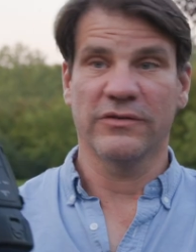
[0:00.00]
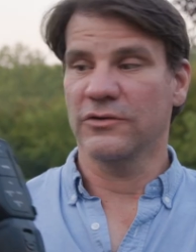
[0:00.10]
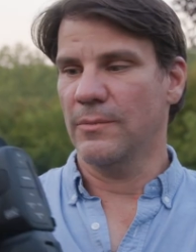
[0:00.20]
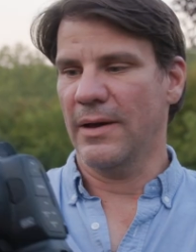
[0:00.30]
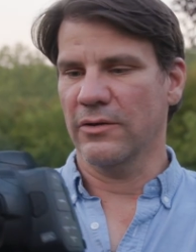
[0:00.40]

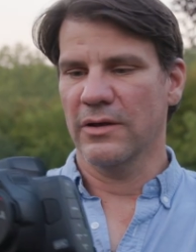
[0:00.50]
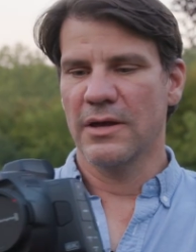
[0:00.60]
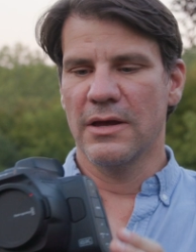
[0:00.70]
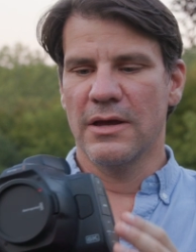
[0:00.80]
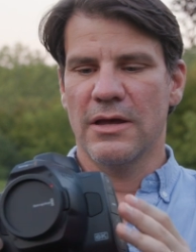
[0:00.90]
going to do better.
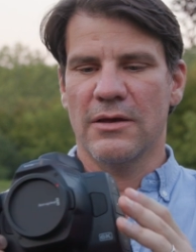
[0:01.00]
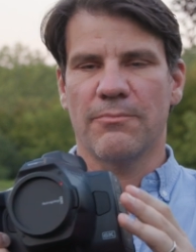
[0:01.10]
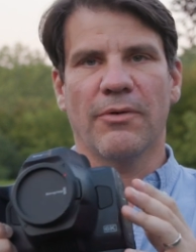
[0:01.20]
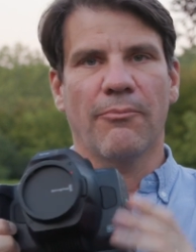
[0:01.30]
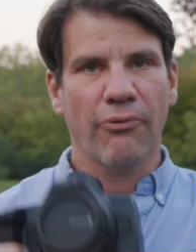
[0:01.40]

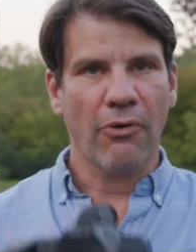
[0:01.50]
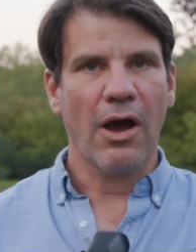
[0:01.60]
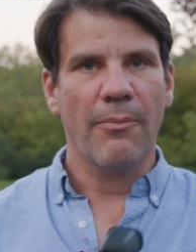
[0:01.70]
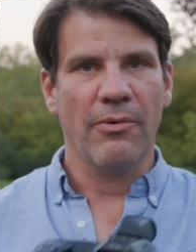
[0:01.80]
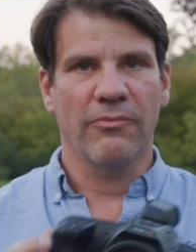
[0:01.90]
The
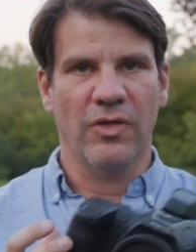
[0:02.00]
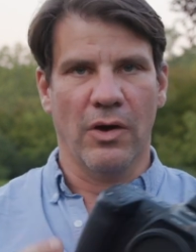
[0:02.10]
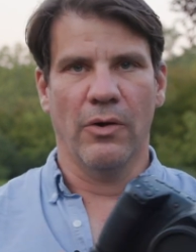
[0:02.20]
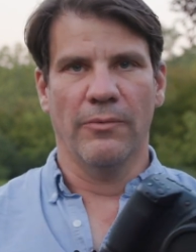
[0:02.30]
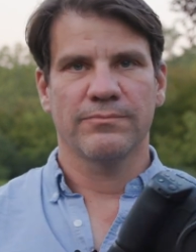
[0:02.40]
problem
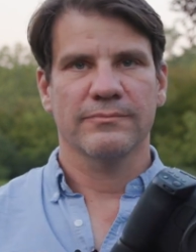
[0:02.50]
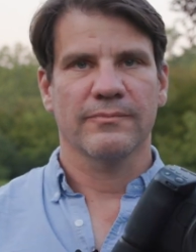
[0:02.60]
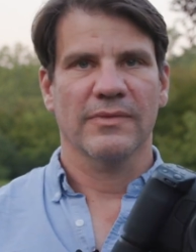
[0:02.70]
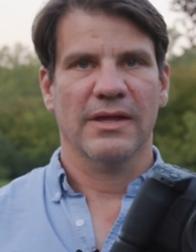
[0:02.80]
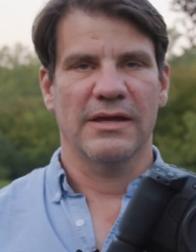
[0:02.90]
though
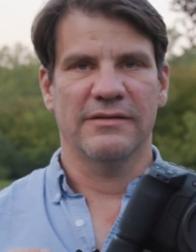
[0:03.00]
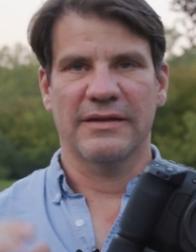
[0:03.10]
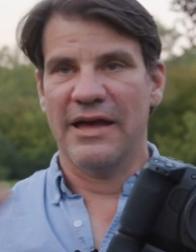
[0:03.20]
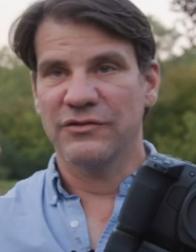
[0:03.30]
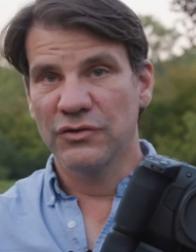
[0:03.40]
is
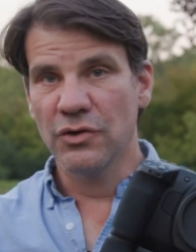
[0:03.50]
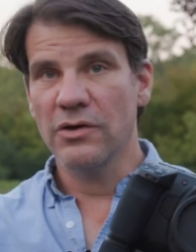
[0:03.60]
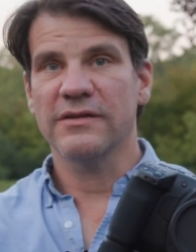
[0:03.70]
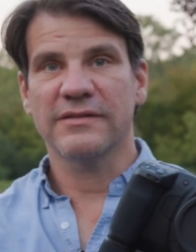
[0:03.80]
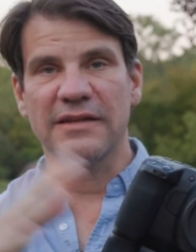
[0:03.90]
as
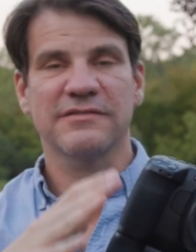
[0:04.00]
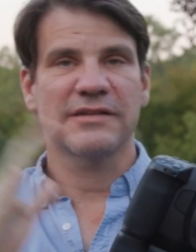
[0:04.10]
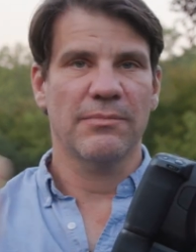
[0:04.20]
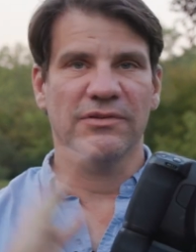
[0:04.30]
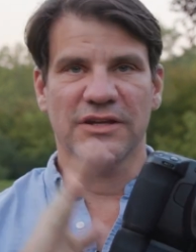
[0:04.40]
good as that
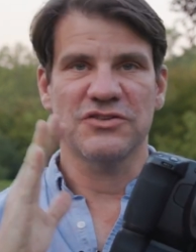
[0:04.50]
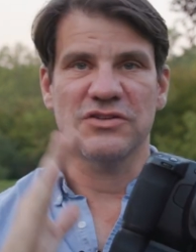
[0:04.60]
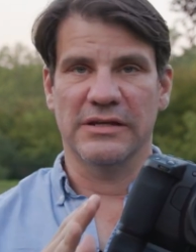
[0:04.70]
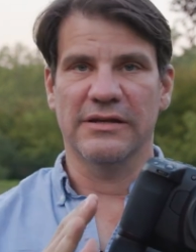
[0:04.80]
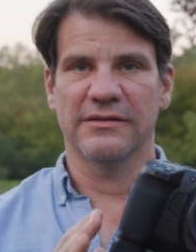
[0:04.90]

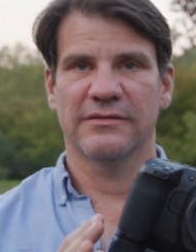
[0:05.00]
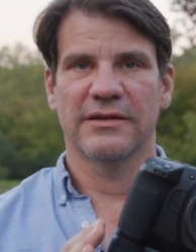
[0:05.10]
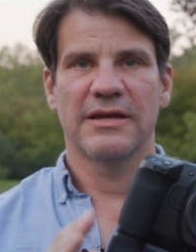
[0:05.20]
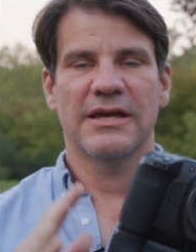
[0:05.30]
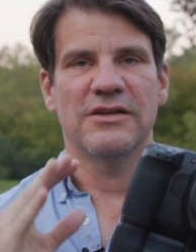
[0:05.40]
stabilization is,
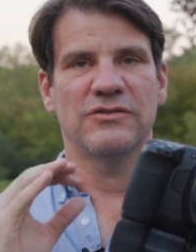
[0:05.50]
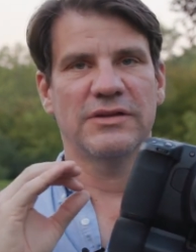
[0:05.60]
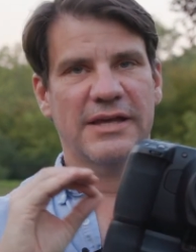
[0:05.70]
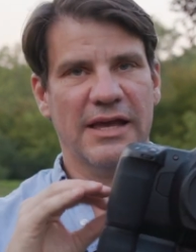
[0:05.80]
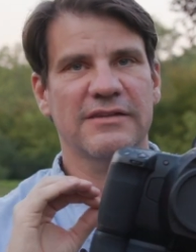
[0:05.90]
is
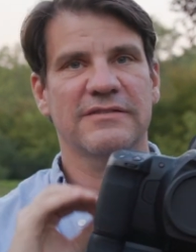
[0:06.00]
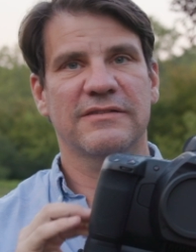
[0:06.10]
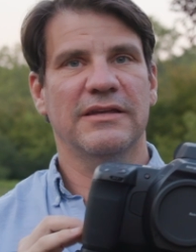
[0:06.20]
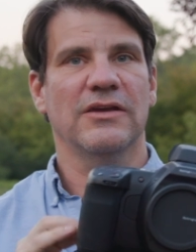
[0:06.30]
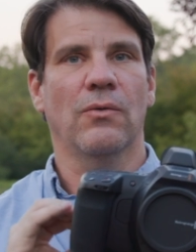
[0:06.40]
you can't
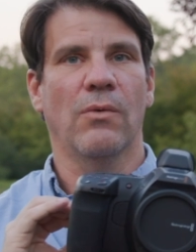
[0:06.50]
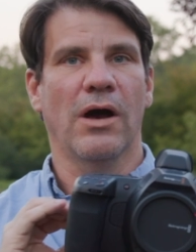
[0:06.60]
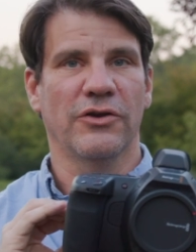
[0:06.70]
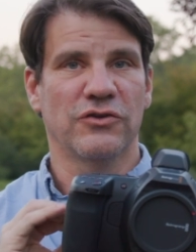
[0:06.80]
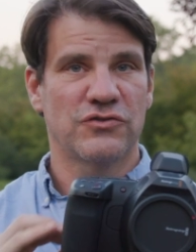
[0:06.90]
see it
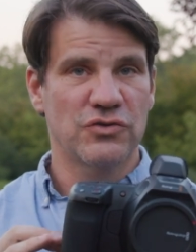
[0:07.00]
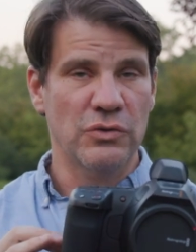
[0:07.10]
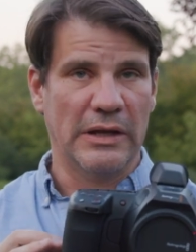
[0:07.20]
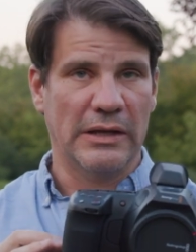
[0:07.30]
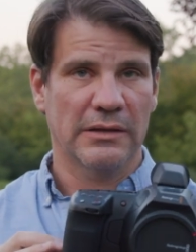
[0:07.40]
while you're
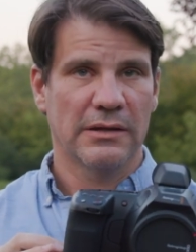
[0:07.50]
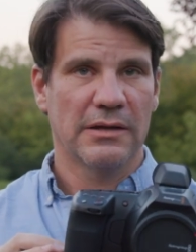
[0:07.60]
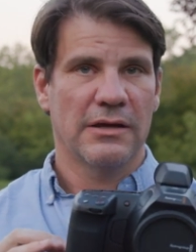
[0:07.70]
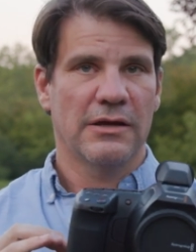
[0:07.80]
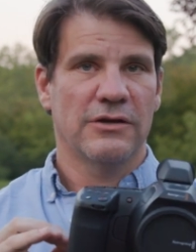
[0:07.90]
shooting.
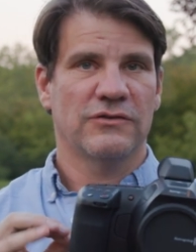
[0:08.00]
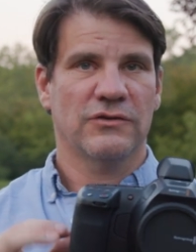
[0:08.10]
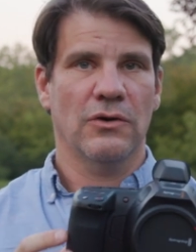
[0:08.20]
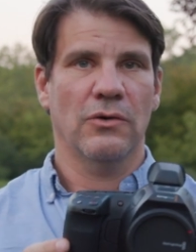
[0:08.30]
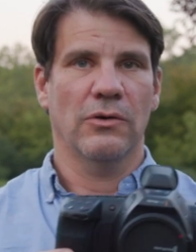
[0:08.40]

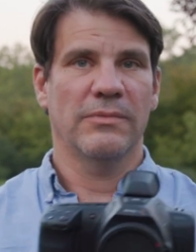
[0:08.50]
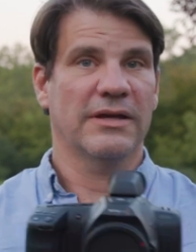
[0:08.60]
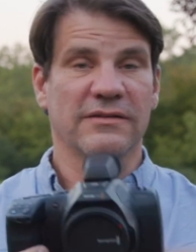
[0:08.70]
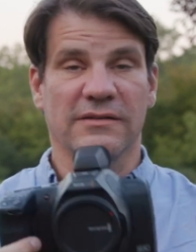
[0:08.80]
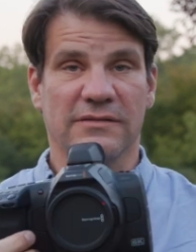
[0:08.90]
So
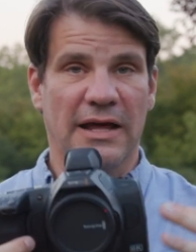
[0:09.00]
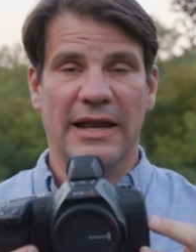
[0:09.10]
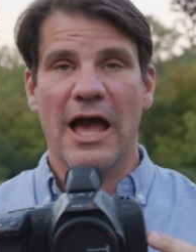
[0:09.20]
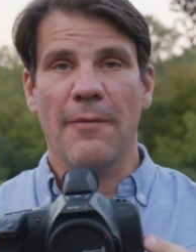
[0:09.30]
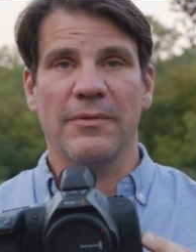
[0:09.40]
because it's not
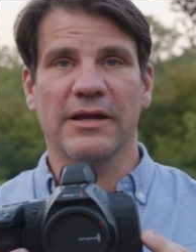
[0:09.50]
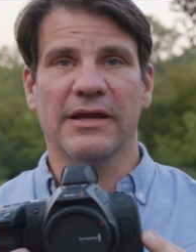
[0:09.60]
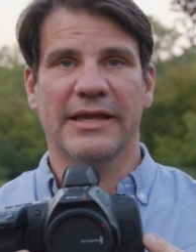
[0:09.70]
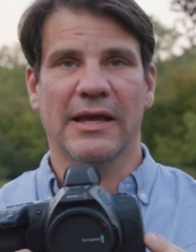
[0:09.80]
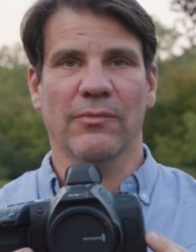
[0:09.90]
happening
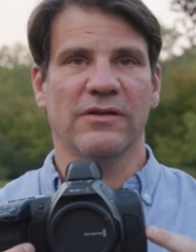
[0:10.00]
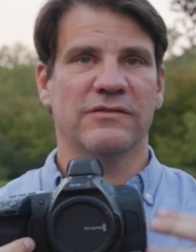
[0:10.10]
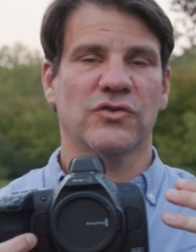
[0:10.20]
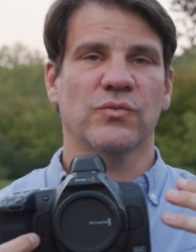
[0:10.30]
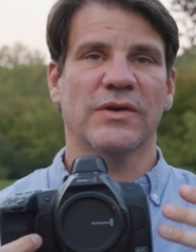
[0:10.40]
in camera,
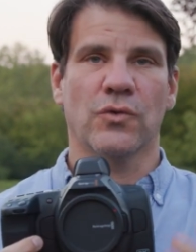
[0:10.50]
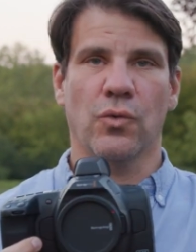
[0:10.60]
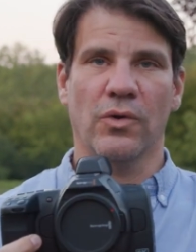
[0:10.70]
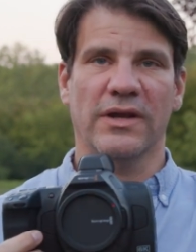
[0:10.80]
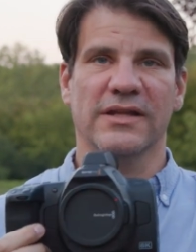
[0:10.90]
it's just
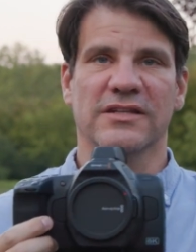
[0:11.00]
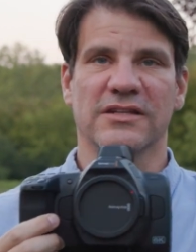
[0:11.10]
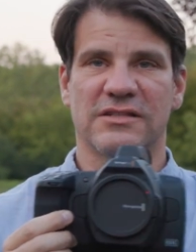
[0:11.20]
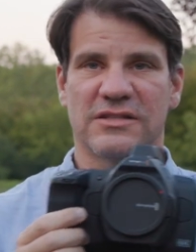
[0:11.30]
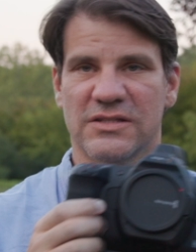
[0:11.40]
recording
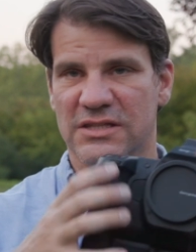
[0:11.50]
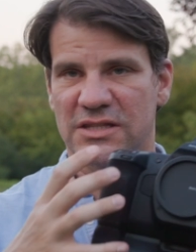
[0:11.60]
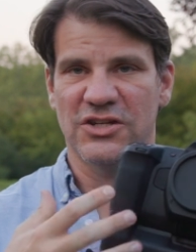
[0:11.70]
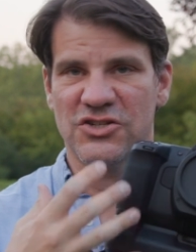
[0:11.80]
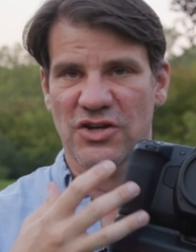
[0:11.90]
the,
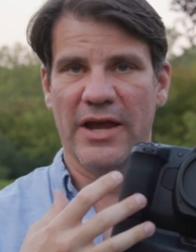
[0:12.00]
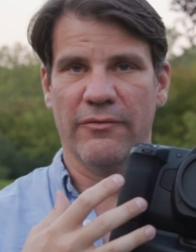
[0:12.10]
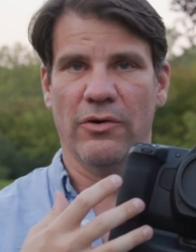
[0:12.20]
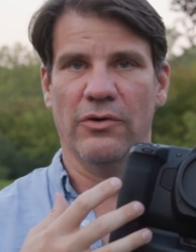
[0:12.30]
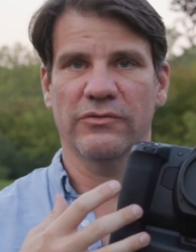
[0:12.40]
the
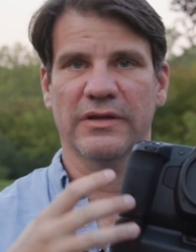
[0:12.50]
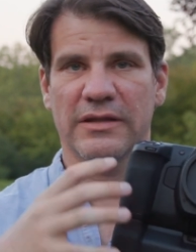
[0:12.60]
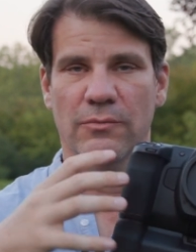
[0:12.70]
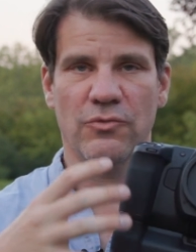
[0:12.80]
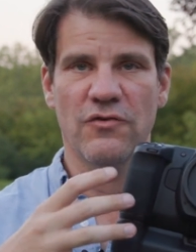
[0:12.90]
gyros
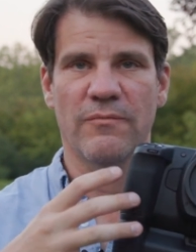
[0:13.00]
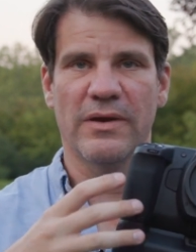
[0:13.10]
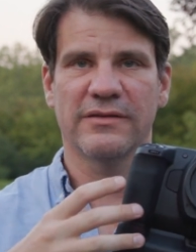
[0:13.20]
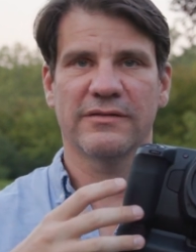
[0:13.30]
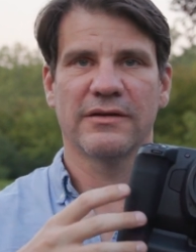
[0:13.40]
and the
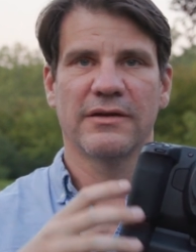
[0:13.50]
movement